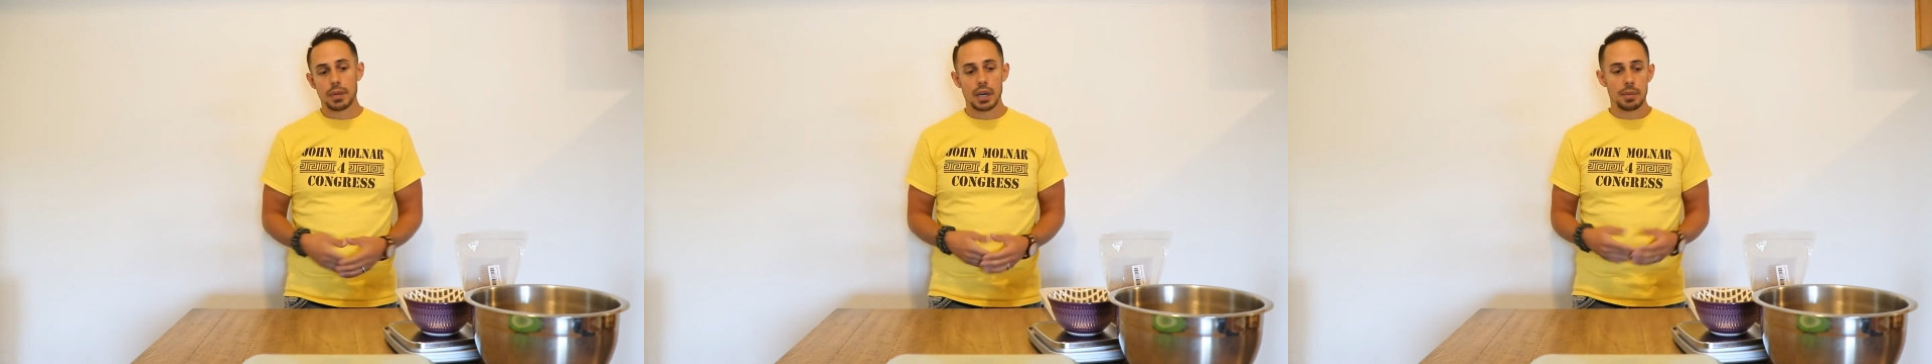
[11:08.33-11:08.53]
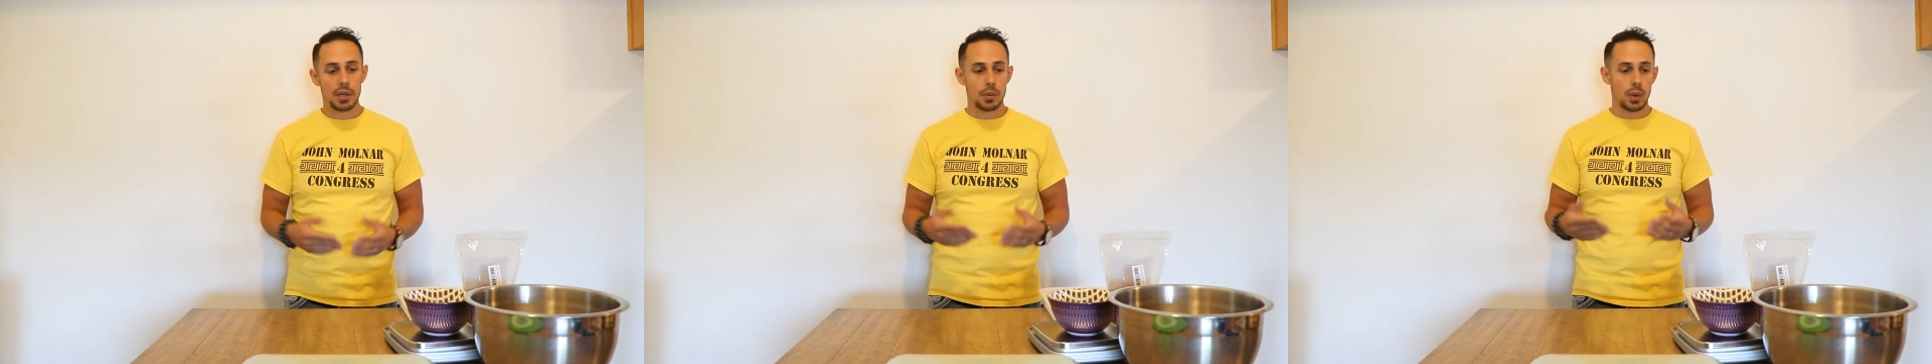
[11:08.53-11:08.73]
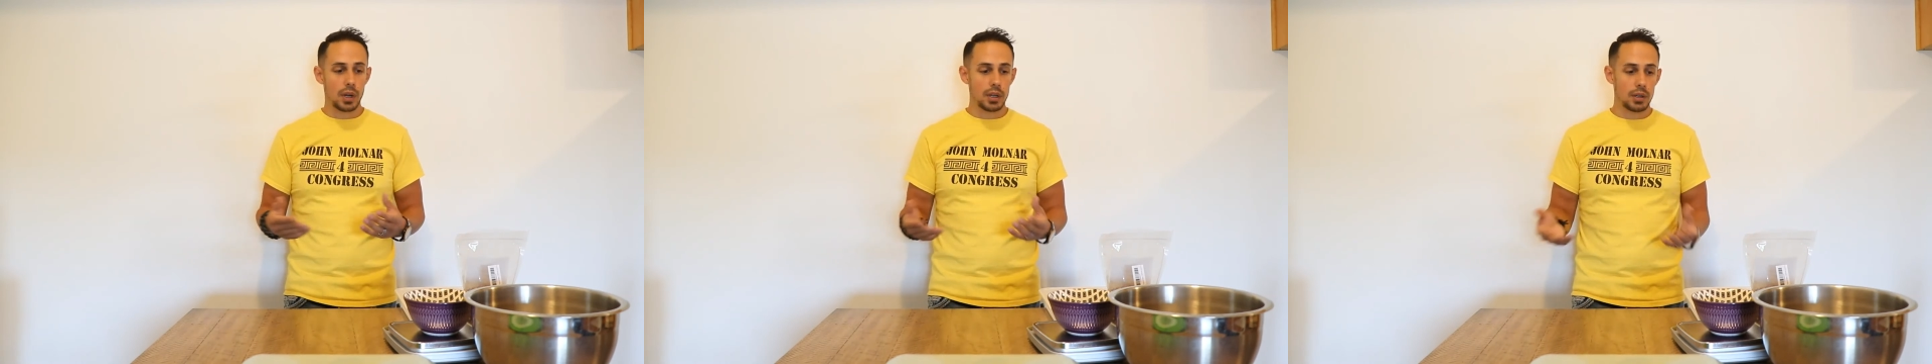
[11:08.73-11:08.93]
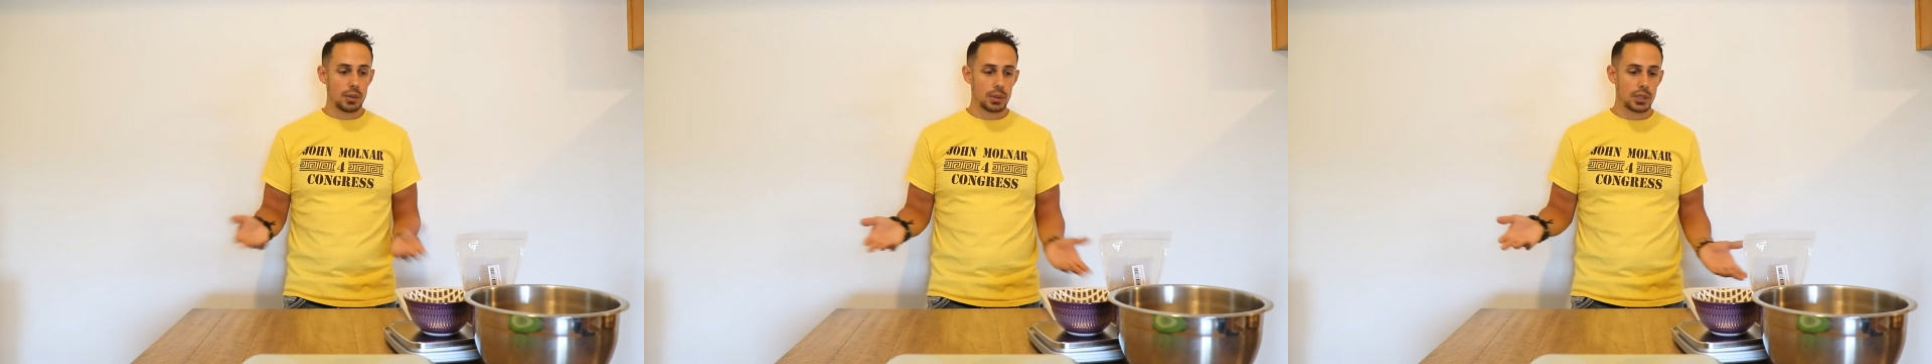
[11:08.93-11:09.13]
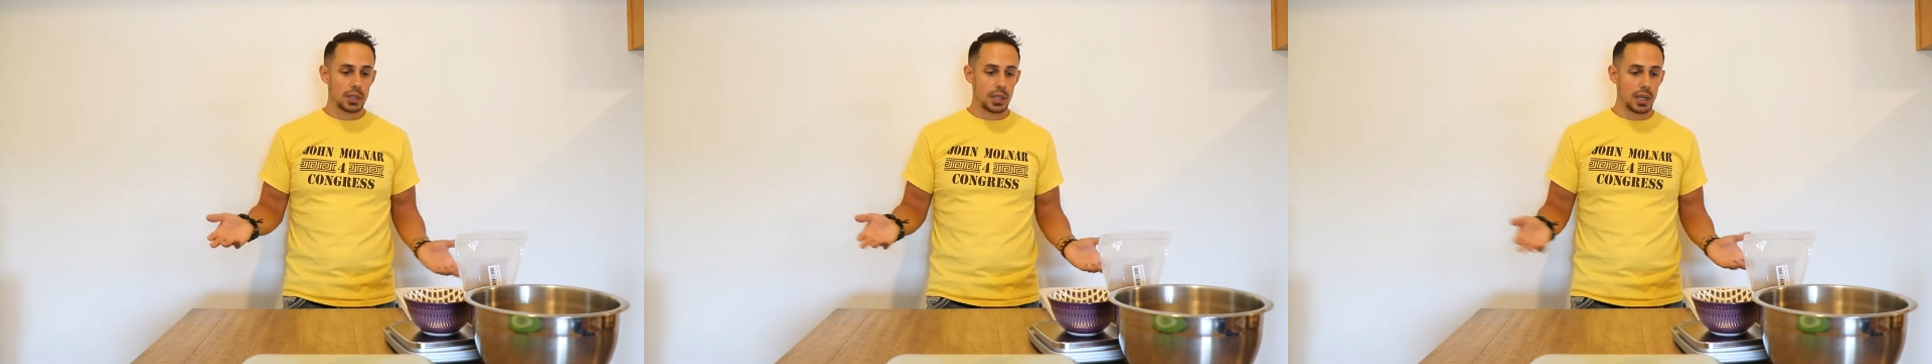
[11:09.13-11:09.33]
maybe what
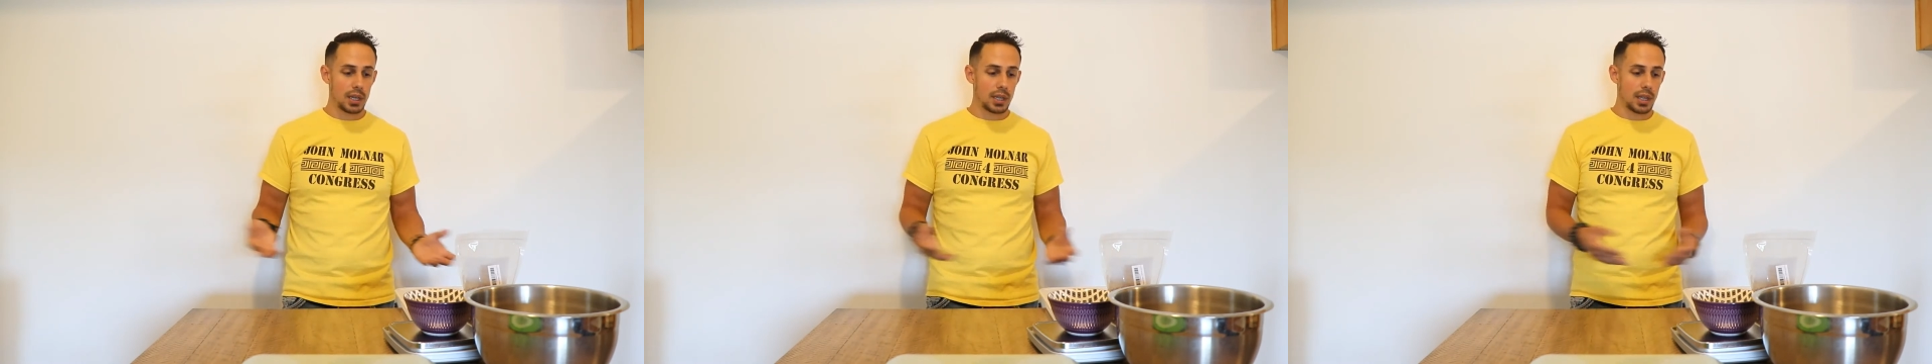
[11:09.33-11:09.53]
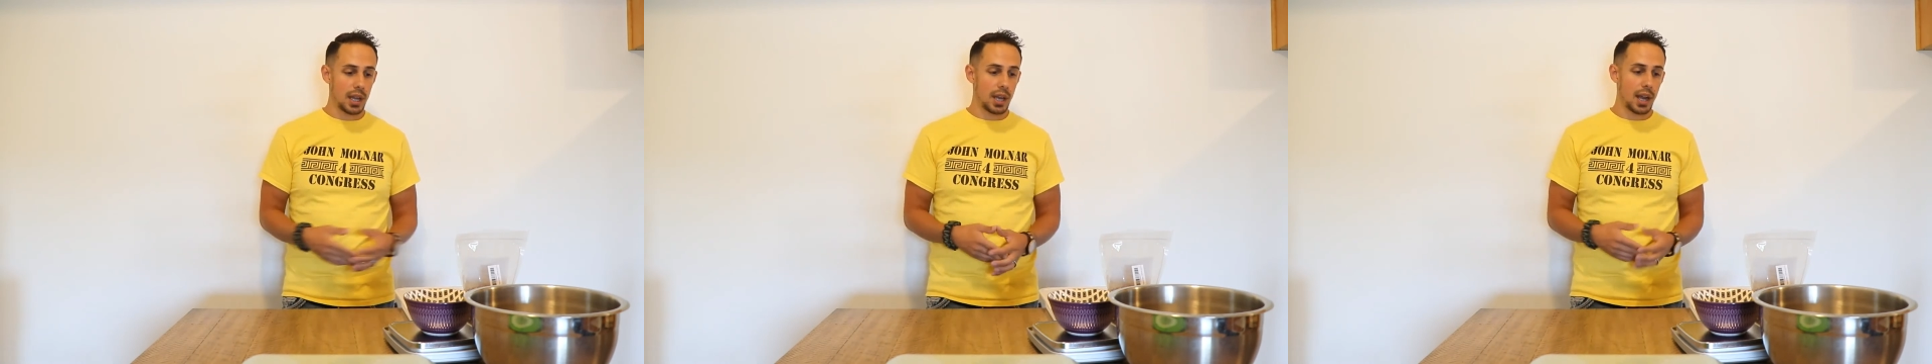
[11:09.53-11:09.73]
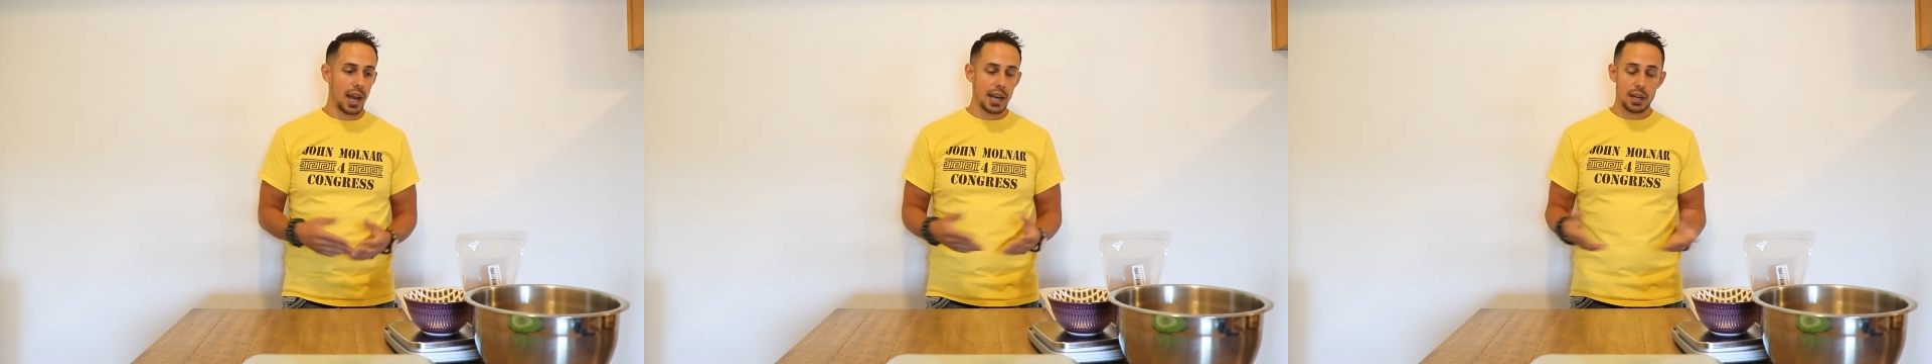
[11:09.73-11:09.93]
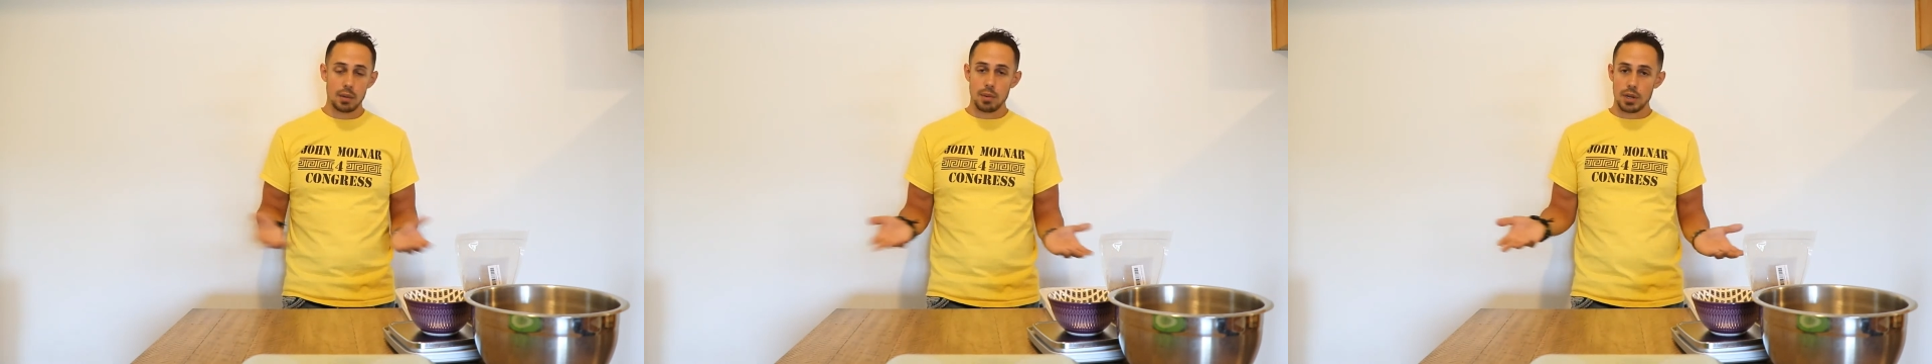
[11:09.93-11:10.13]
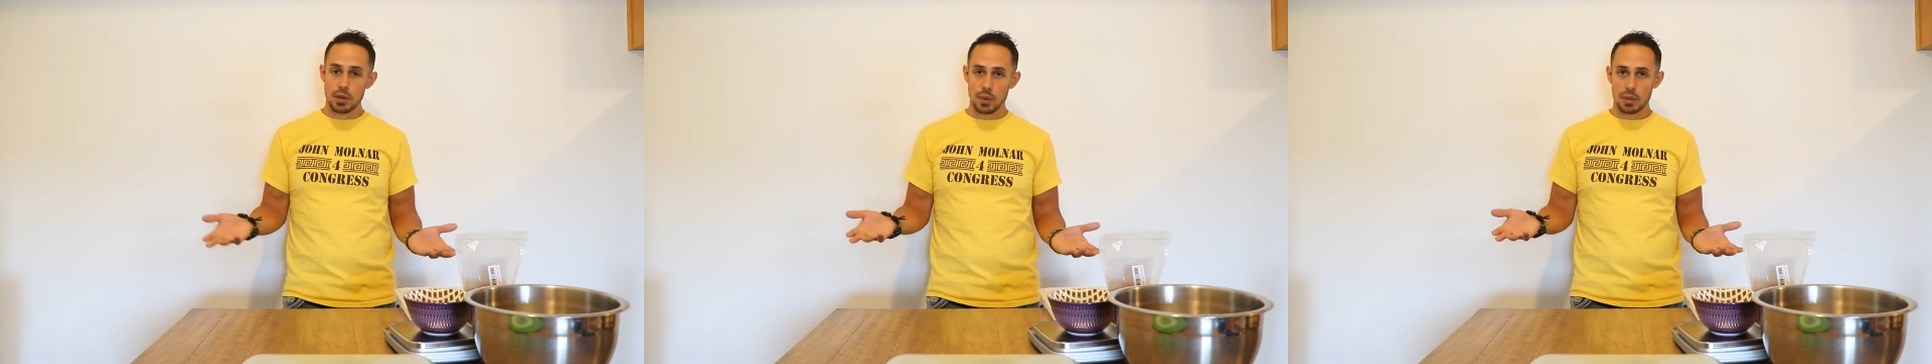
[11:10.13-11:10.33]
you see that I
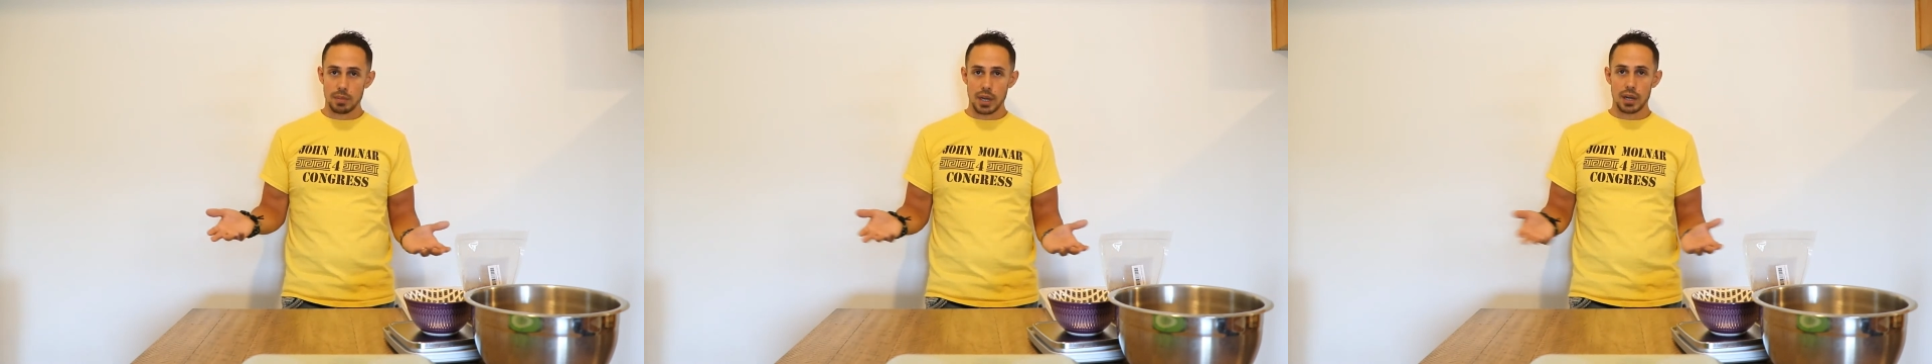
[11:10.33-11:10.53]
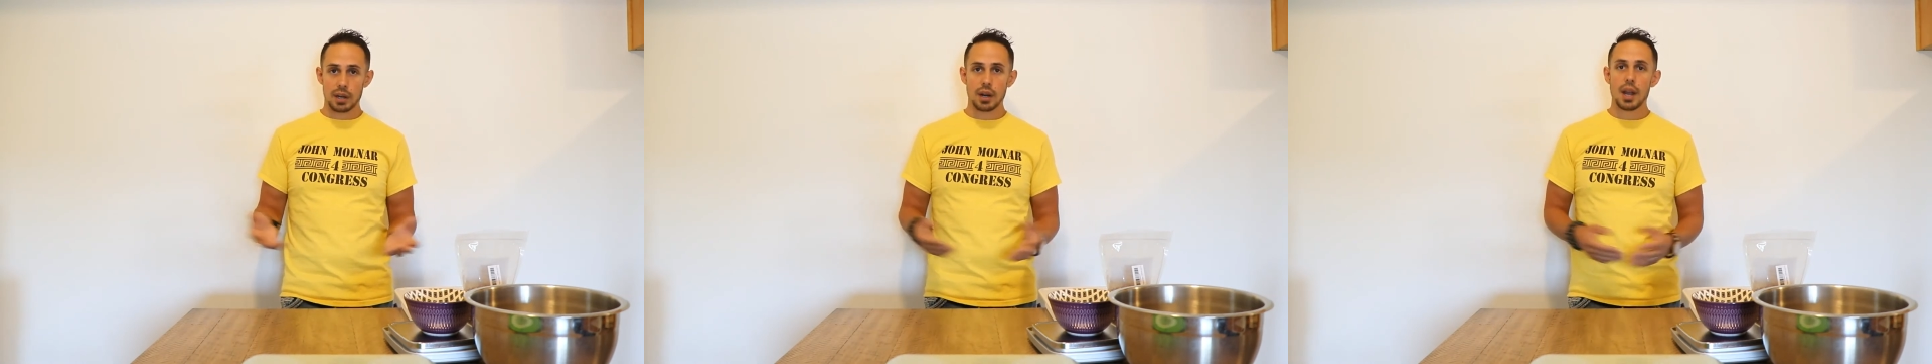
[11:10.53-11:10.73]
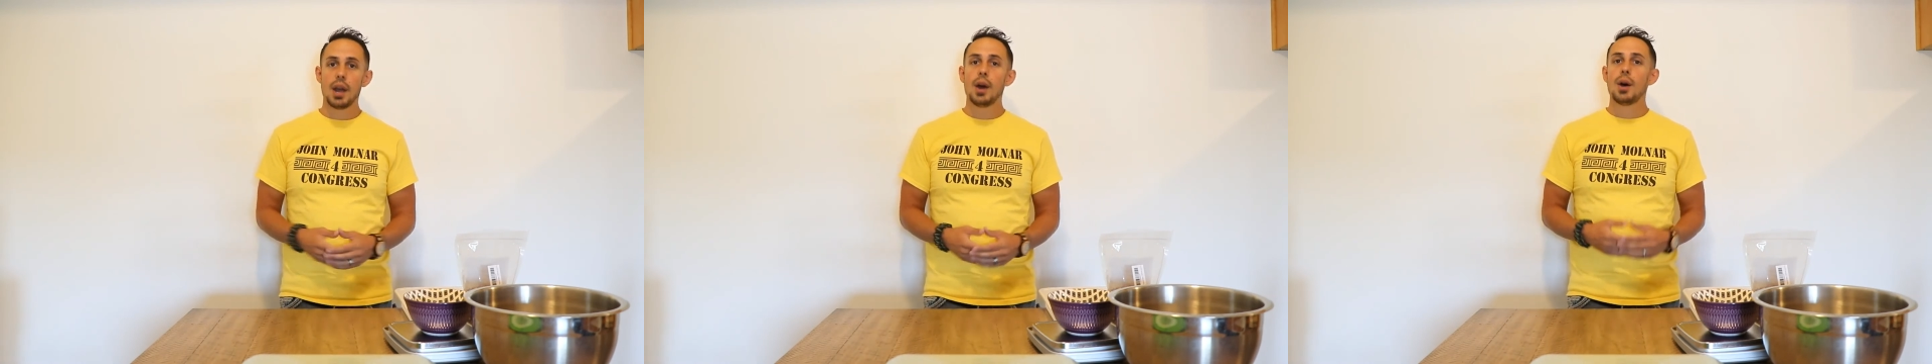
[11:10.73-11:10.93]
could be doing better,